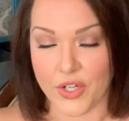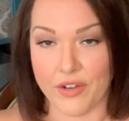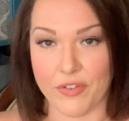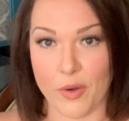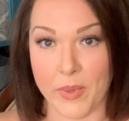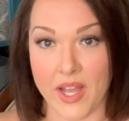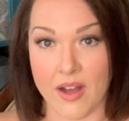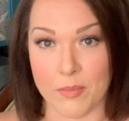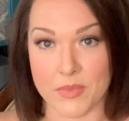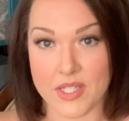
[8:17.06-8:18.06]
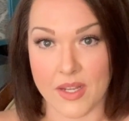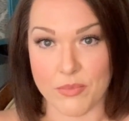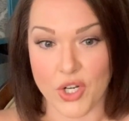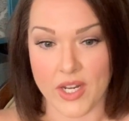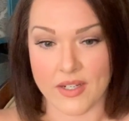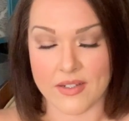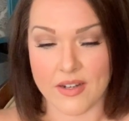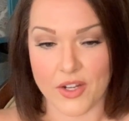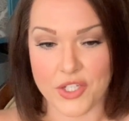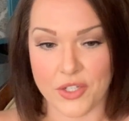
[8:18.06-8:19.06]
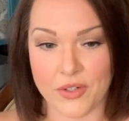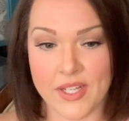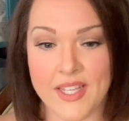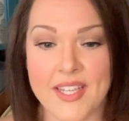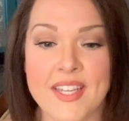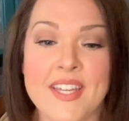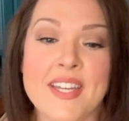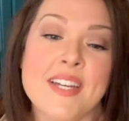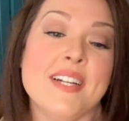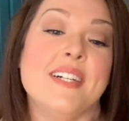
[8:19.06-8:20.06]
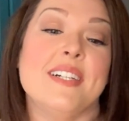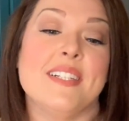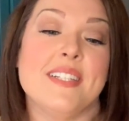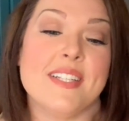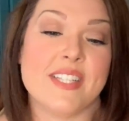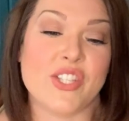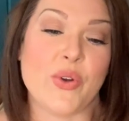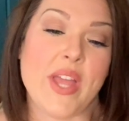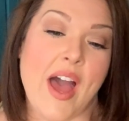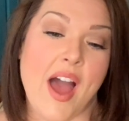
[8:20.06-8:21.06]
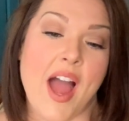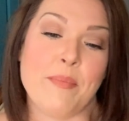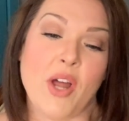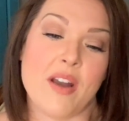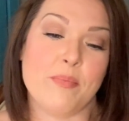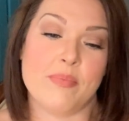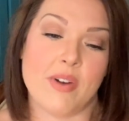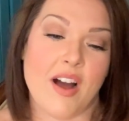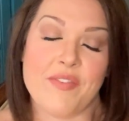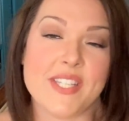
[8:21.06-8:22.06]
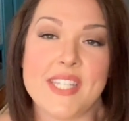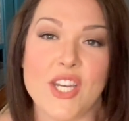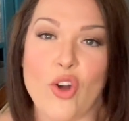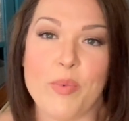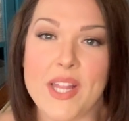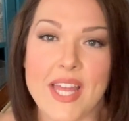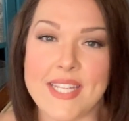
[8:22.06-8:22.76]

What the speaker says: for all my ums. I'm trying not to. So yeah, obviously nobody